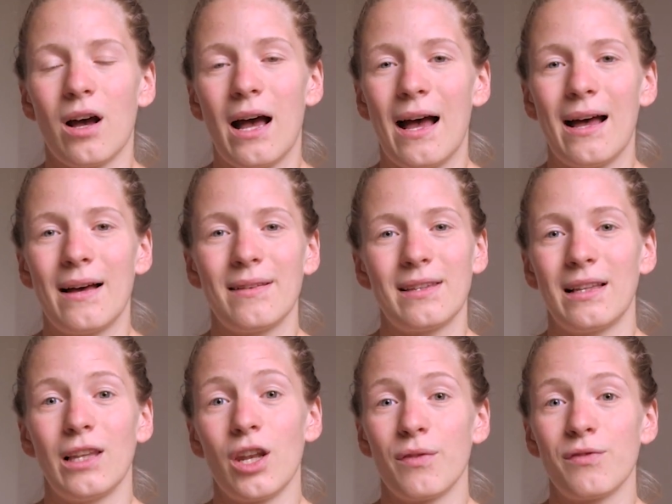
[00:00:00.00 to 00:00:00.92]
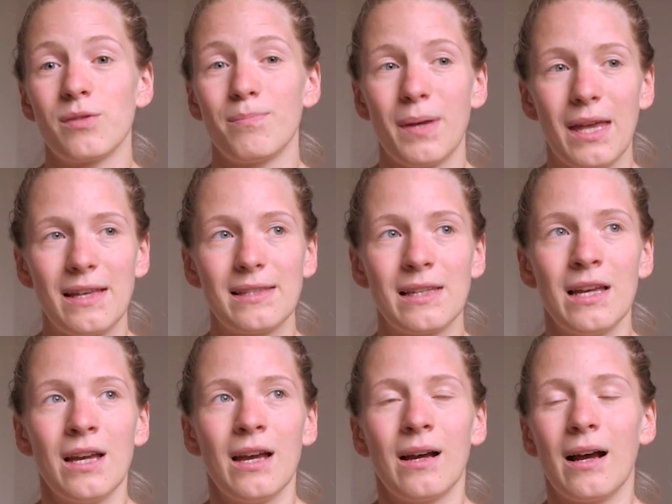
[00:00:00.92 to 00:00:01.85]
have a lot of space.
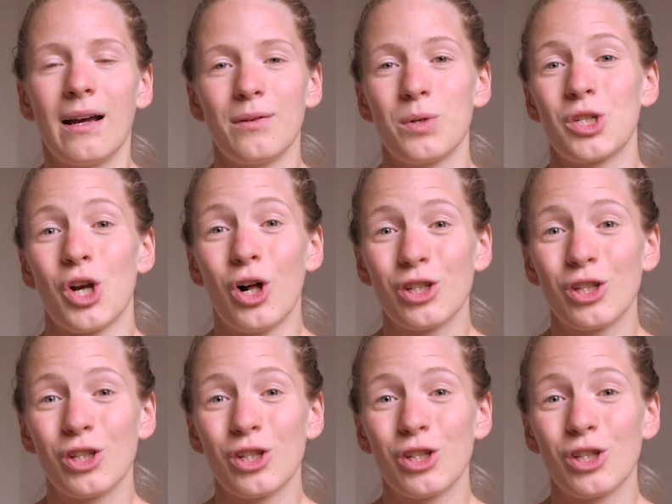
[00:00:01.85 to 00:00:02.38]
Which